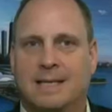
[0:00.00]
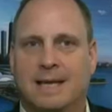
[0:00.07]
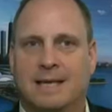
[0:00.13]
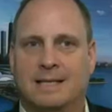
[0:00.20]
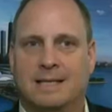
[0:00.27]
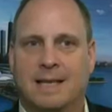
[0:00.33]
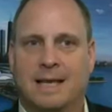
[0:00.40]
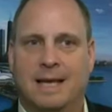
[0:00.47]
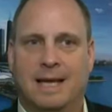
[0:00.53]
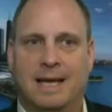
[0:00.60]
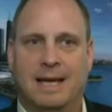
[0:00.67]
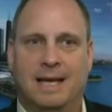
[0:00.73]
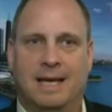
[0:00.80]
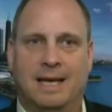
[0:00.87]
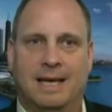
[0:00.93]
States and
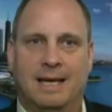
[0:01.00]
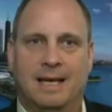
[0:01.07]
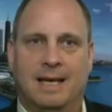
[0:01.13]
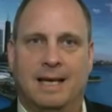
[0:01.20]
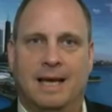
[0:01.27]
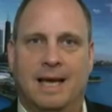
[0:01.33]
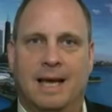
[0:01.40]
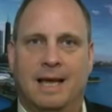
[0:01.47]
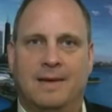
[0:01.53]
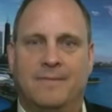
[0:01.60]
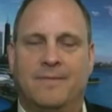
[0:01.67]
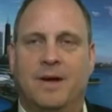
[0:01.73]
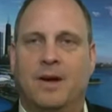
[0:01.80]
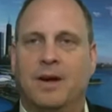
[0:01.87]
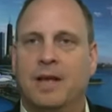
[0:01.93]
a a
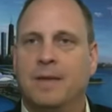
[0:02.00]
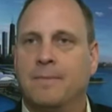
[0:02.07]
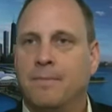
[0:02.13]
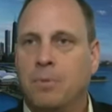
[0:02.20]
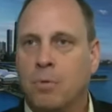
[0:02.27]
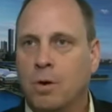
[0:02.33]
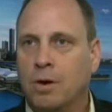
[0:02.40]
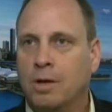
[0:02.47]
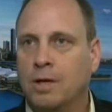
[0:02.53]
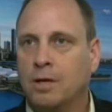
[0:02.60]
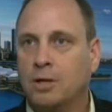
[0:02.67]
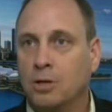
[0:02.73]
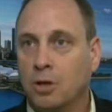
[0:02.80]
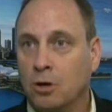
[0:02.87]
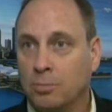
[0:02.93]
very important
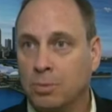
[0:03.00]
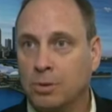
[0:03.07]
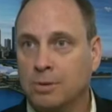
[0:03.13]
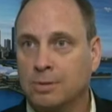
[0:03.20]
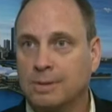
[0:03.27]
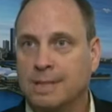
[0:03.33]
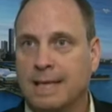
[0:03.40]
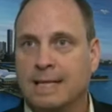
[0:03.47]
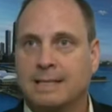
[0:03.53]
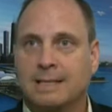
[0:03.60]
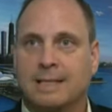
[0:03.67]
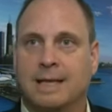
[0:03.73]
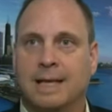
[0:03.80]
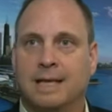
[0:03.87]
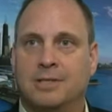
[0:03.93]
global
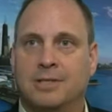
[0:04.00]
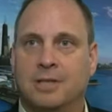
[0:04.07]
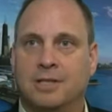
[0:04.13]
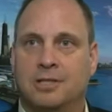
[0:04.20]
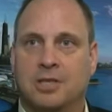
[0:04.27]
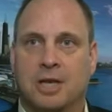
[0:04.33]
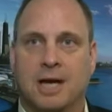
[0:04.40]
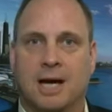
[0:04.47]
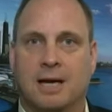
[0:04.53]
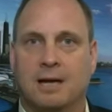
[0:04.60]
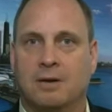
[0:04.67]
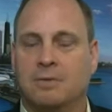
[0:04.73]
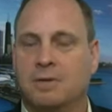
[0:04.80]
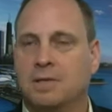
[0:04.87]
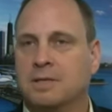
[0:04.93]
destination.
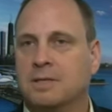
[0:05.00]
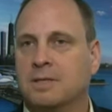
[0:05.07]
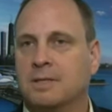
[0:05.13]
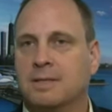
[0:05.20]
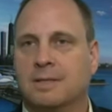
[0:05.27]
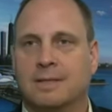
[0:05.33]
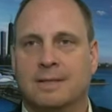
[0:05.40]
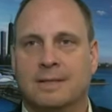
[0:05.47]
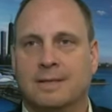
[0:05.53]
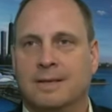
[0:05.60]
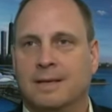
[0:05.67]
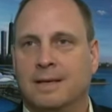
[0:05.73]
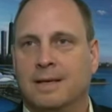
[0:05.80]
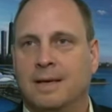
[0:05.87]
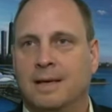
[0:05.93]
Chicago is
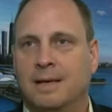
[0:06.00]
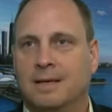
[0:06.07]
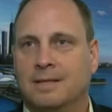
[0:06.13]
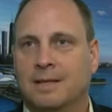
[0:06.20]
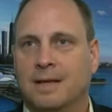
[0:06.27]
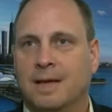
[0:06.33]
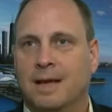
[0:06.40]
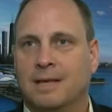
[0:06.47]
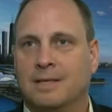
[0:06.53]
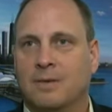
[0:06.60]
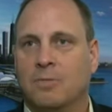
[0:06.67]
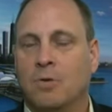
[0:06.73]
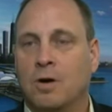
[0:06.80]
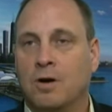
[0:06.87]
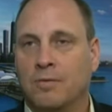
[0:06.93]
is a, is a
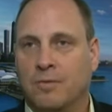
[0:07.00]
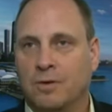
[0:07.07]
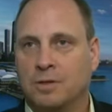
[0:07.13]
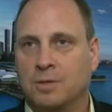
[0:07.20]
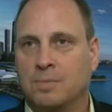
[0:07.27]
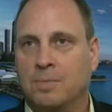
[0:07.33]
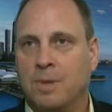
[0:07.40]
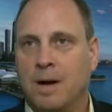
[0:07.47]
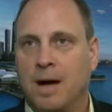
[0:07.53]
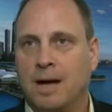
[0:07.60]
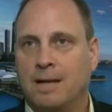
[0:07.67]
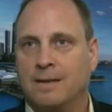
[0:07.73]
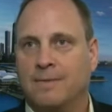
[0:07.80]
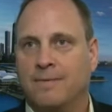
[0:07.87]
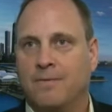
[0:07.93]
wonderful
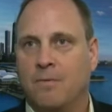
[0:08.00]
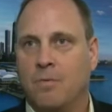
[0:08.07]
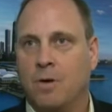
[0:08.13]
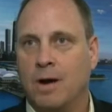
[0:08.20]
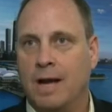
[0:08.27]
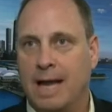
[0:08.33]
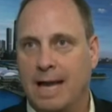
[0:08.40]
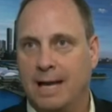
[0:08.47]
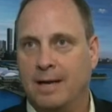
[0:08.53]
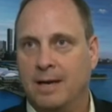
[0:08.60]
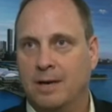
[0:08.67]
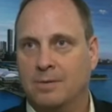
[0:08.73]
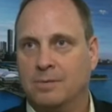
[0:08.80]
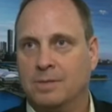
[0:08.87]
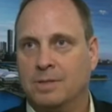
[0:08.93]
spot for
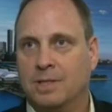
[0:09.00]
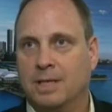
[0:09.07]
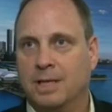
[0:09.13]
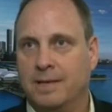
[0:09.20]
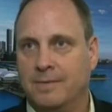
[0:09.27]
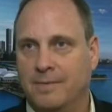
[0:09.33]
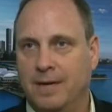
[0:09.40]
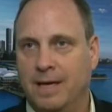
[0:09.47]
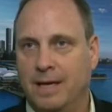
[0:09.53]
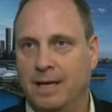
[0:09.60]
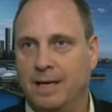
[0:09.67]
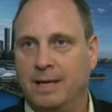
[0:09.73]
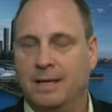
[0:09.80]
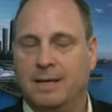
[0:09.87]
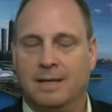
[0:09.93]
NATO to
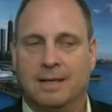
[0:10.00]
convene